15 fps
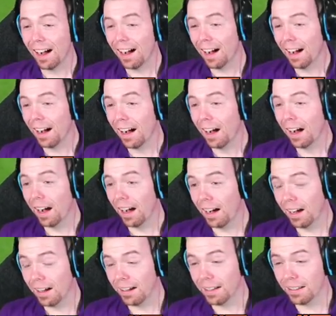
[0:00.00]
god!
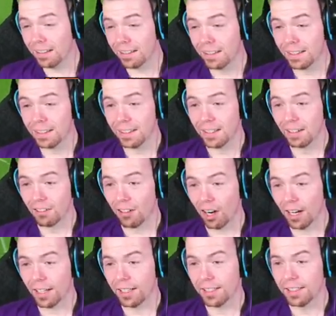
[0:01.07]

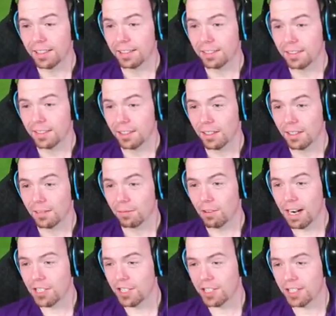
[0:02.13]
Right,
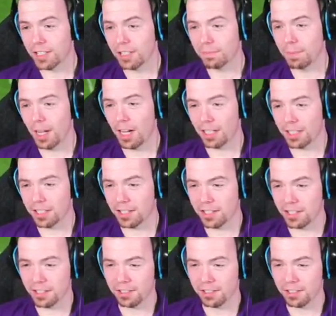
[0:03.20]
Reggie's in the box.